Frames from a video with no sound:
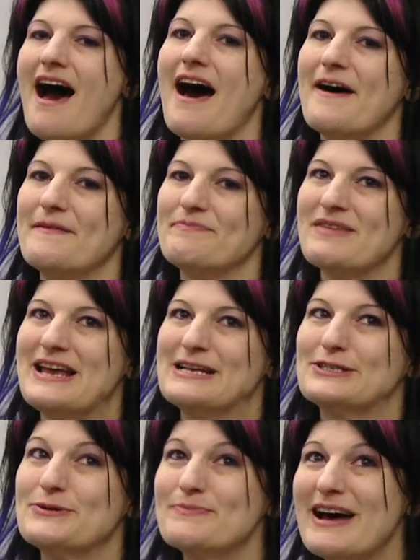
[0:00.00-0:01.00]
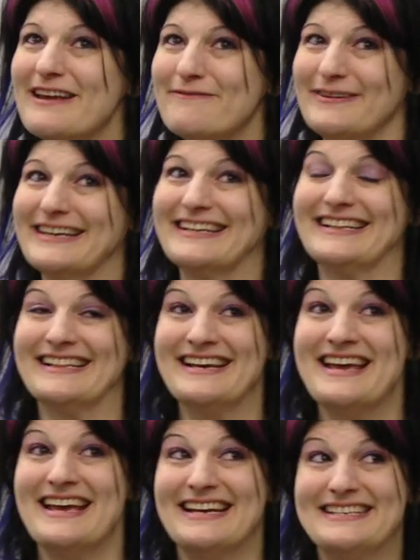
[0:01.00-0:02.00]
Um, so my feel
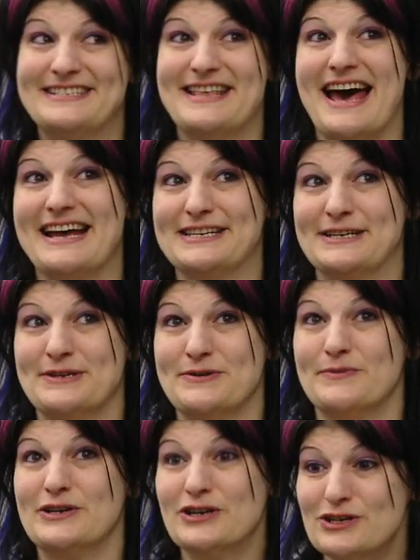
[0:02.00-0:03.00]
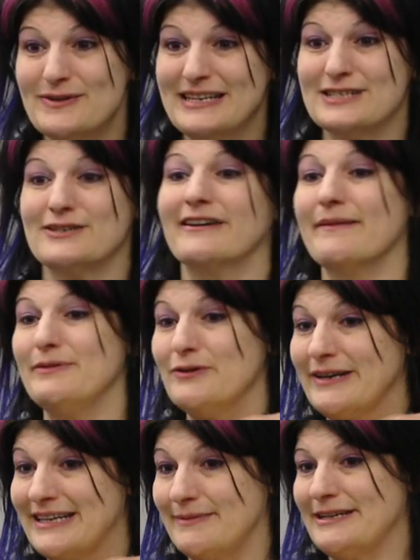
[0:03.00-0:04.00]
is that when you're doing a startup, you
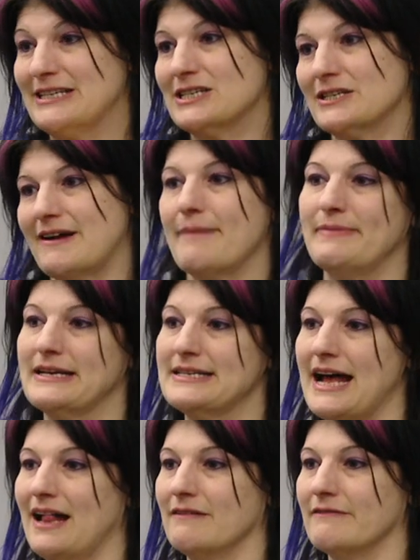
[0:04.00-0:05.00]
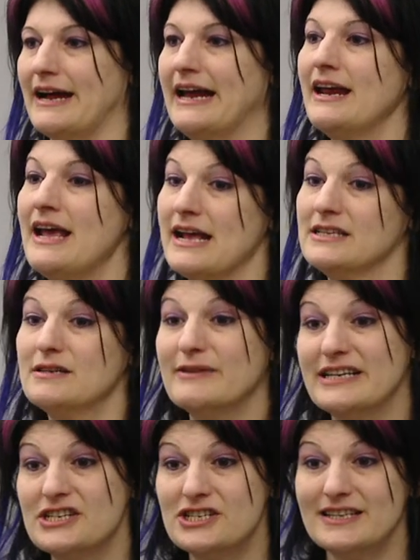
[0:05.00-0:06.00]
need to be scrappy as hell, right? And so
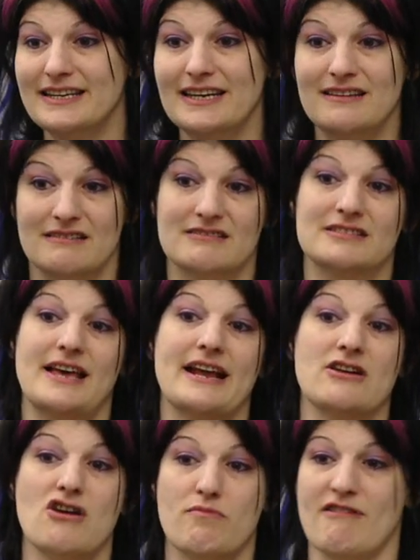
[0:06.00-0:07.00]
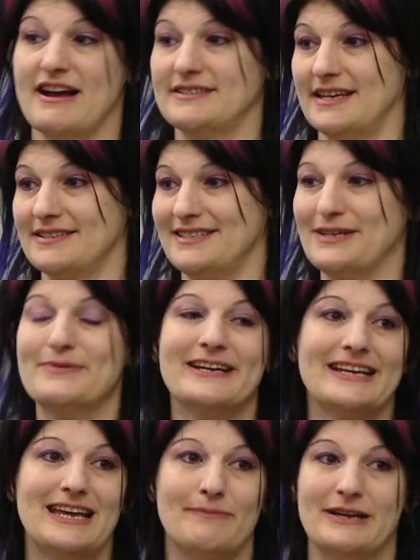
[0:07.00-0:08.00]
initially, there's like no process. So you want
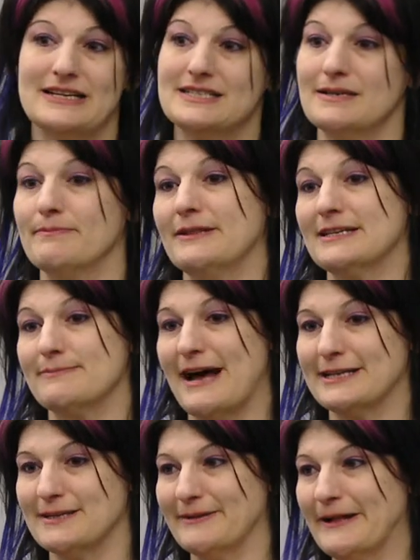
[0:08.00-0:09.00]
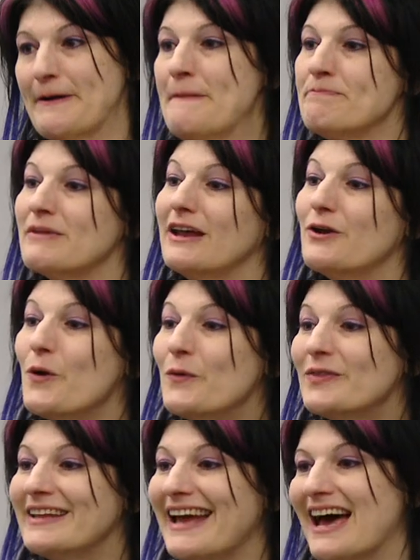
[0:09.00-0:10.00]
to keep it as simple as possible and
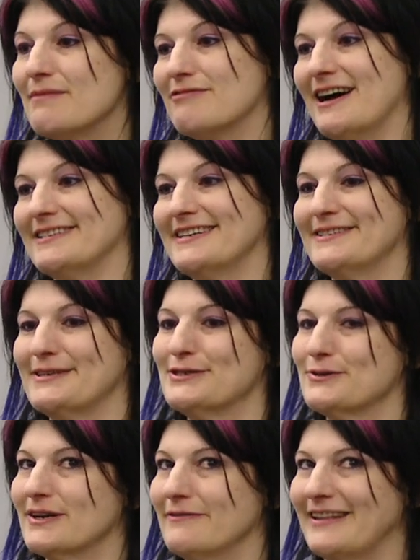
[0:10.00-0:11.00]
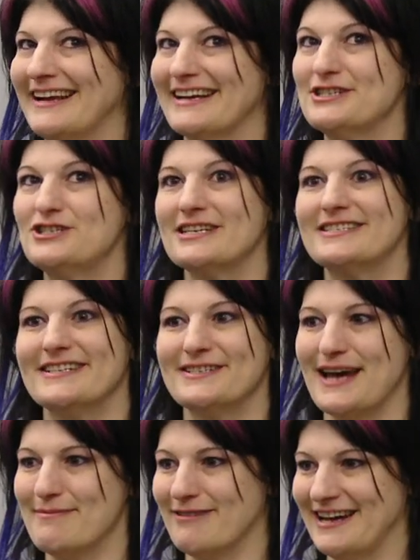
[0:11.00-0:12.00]
only add process that's sort of like a just in
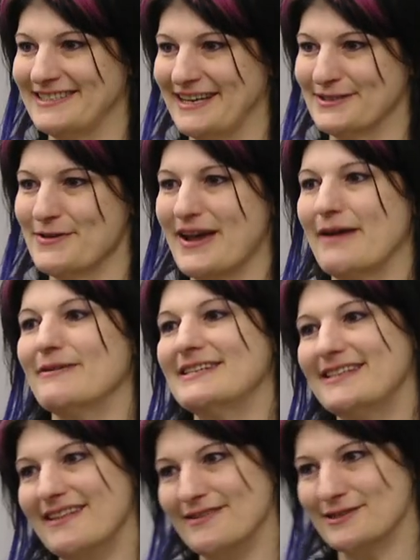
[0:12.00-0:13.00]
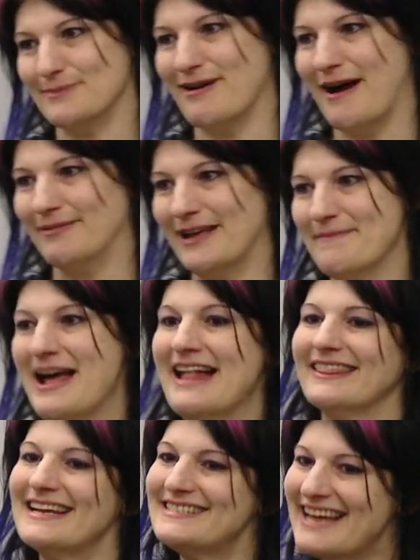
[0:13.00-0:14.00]
time process. Okay, we see that there's a problem.
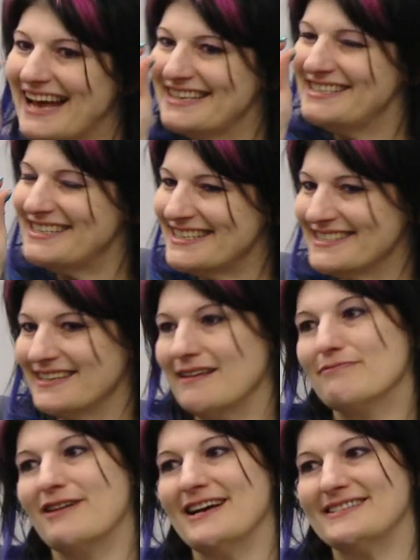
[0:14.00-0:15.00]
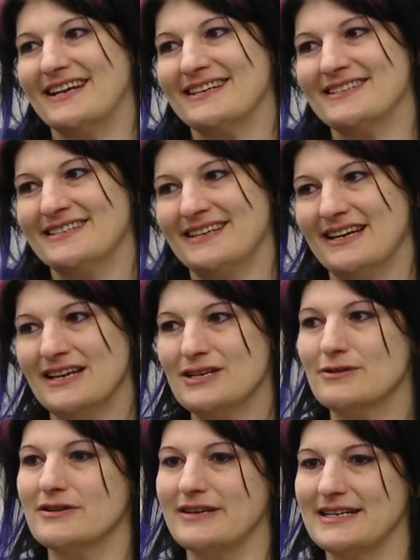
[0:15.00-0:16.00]
Let's add just enough process
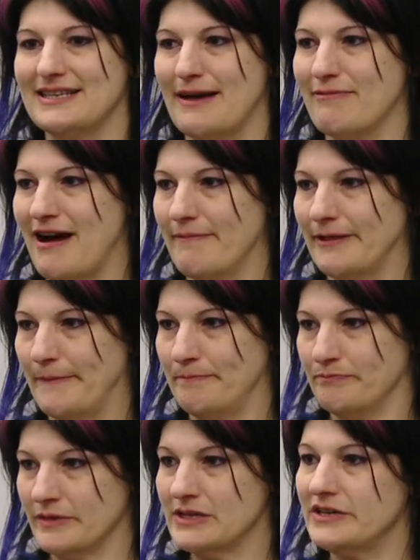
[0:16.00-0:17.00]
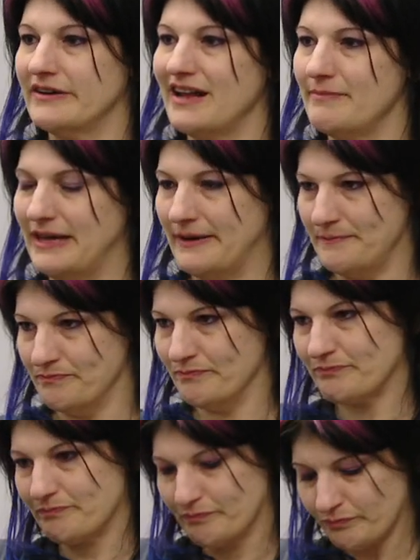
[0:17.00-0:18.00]
to address that problem. Do you know what I mean?
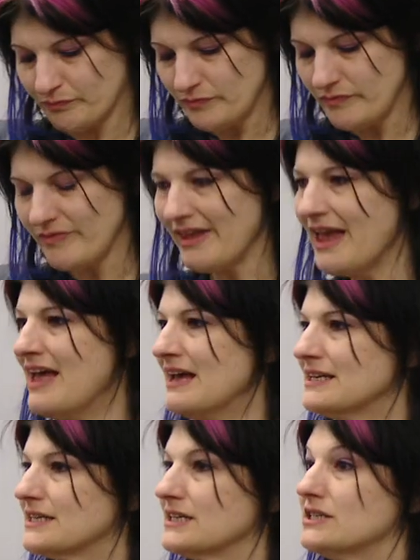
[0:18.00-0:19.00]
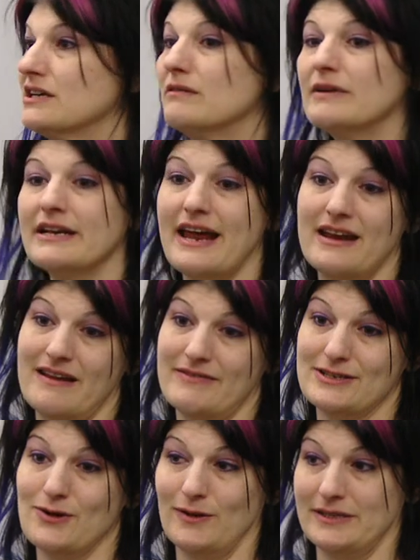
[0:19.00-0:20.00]
It's because you don't want any of
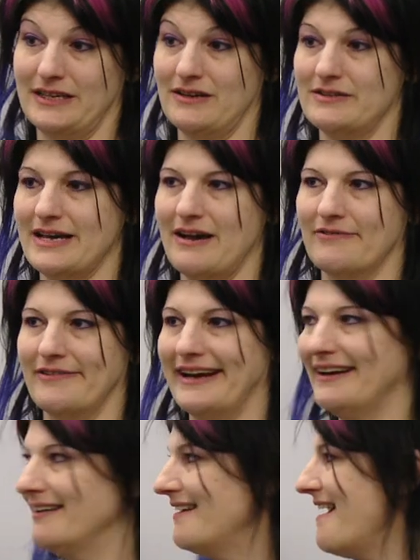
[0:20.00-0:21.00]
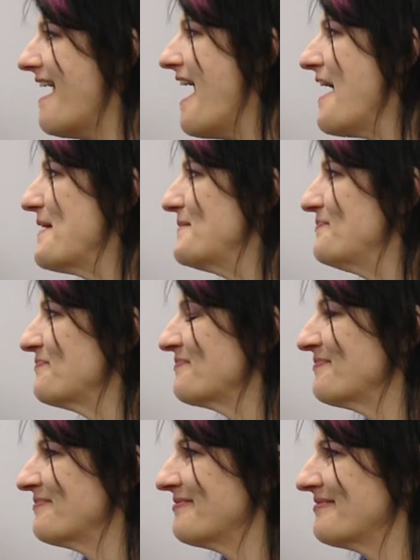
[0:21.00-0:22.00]
this holding you down, right? Um,
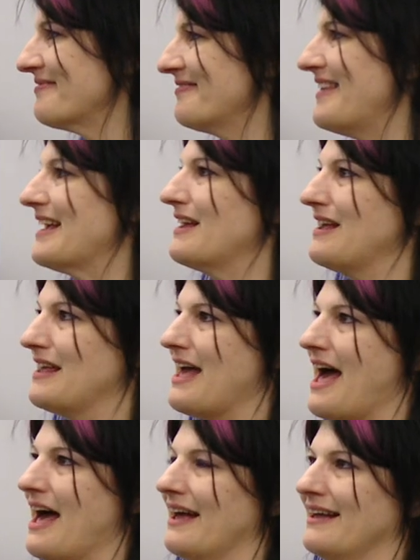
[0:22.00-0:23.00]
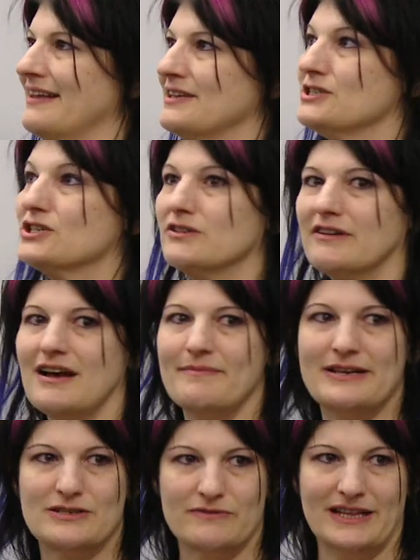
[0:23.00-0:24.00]
like
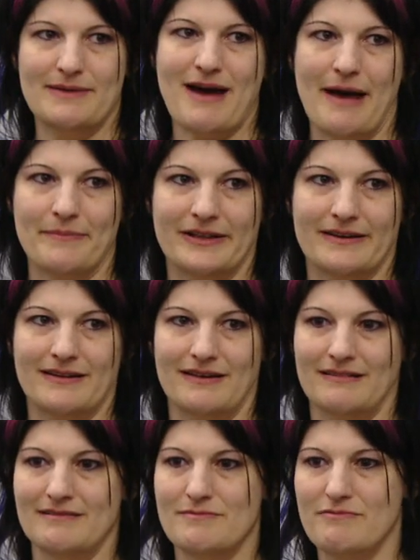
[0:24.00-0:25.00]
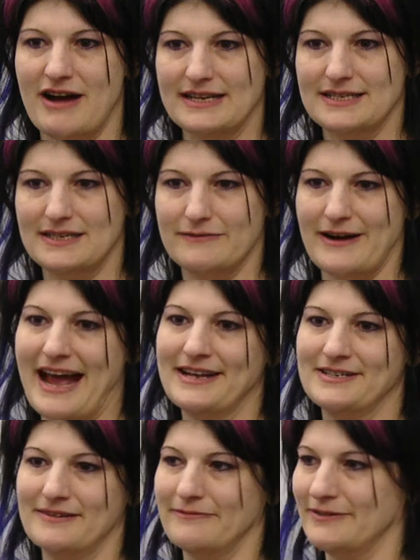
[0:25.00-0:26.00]
Scrum is a really popular process for,
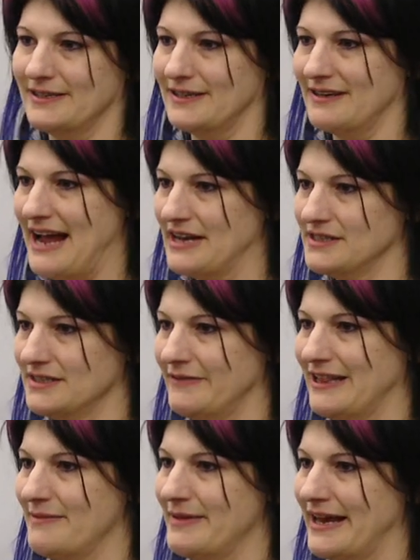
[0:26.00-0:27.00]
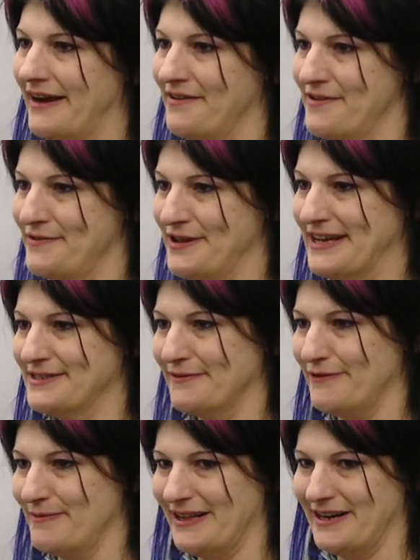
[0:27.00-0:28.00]
ag for agile development. I don't know if you guys are
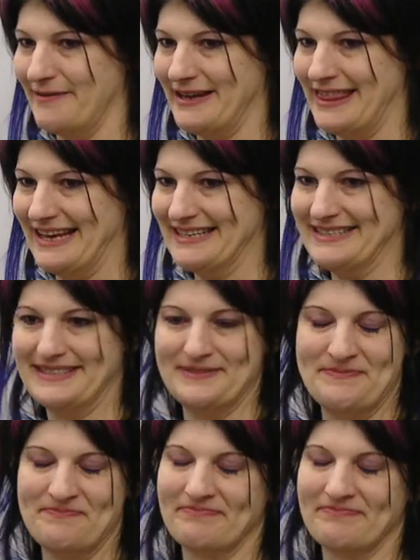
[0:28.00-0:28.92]
familiar with this.